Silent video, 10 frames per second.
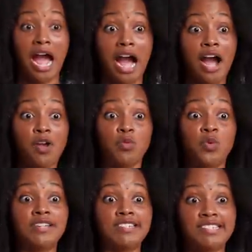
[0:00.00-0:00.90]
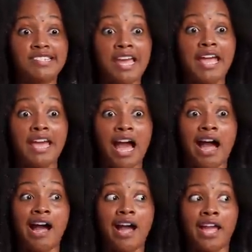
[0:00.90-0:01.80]
I wouldn't say
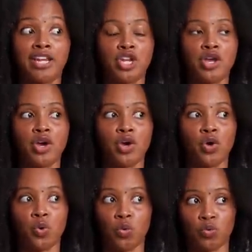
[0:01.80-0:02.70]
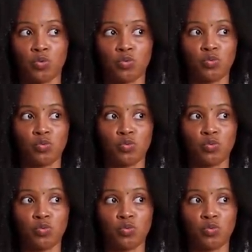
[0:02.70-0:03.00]
I know